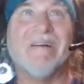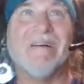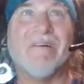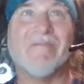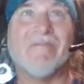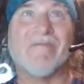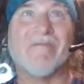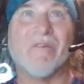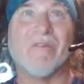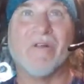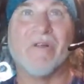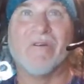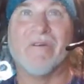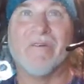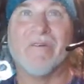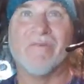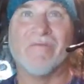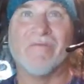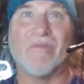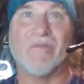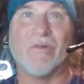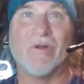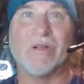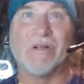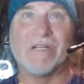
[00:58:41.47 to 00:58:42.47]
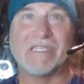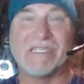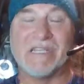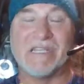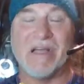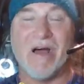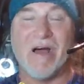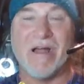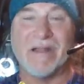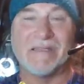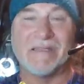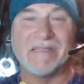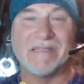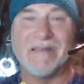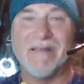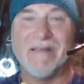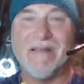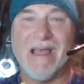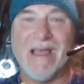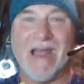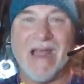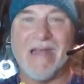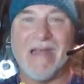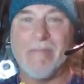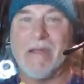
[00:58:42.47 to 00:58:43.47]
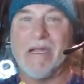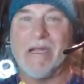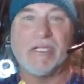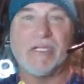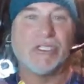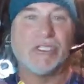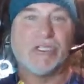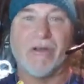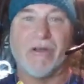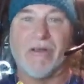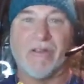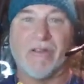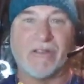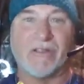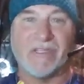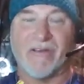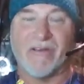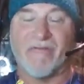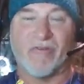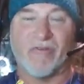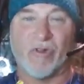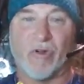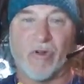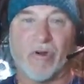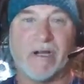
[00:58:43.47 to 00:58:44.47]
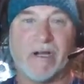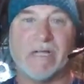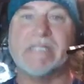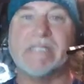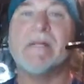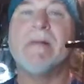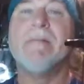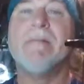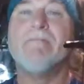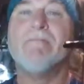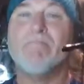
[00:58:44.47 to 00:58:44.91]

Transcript: Florissant, and it means to flourish,